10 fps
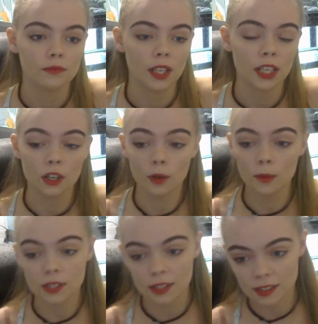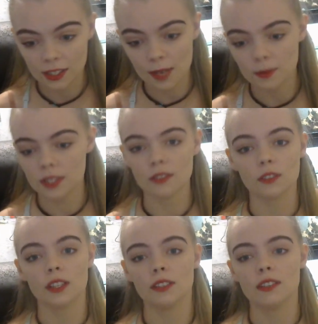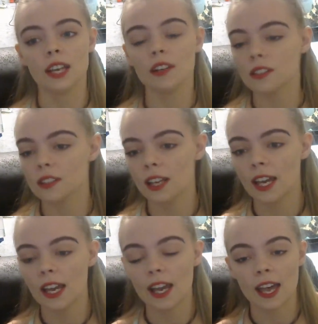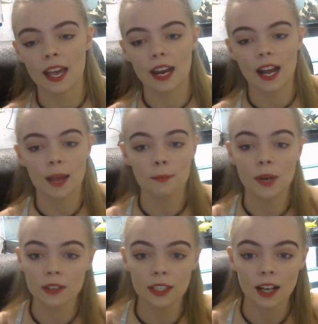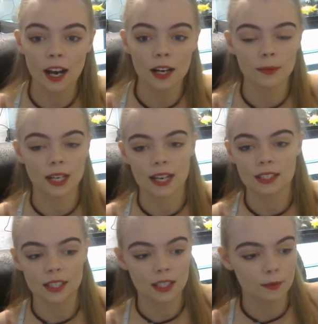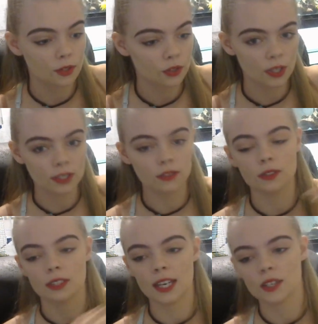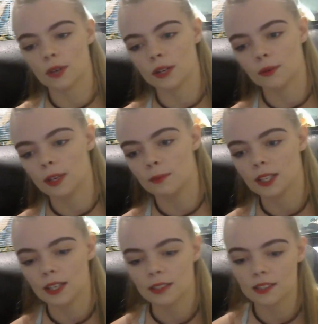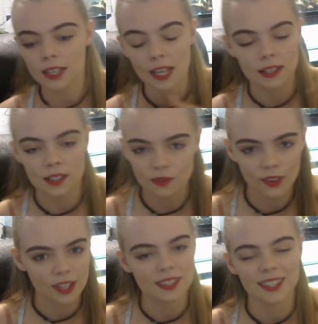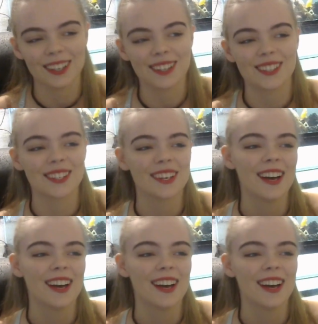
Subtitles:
He almost escaped his little container today, and I barely got him and had to get him straight into his cage right away because, again, he's very skittish.